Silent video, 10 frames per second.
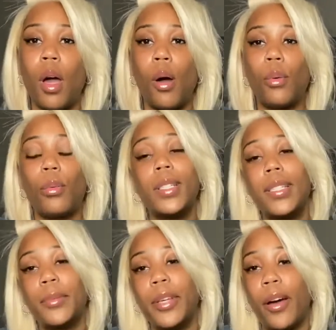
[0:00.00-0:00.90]
What's
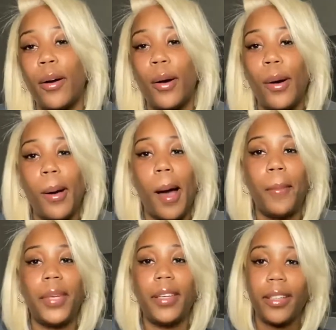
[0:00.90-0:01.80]
up, y'all? I'm
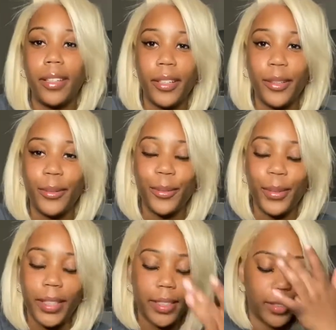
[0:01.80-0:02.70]
here
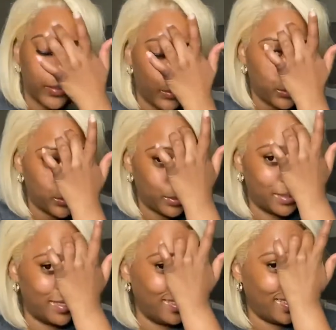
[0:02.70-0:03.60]
with nope.
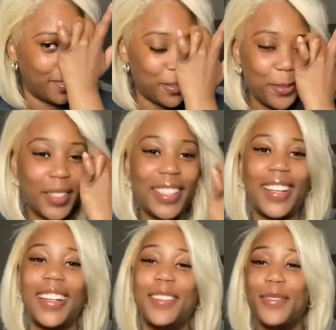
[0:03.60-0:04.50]
Oh my
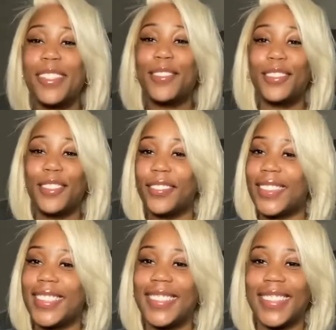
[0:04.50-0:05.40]
God, I'm so
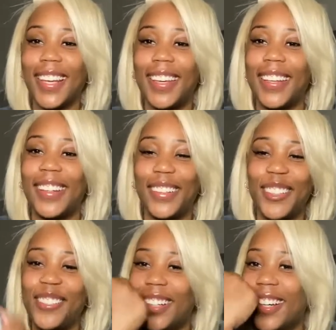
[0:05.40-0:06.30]
nervous. Like,
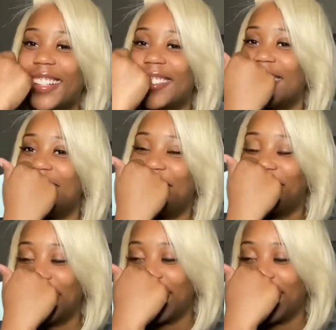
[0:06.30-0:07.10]
oh my God, I'm so nervous.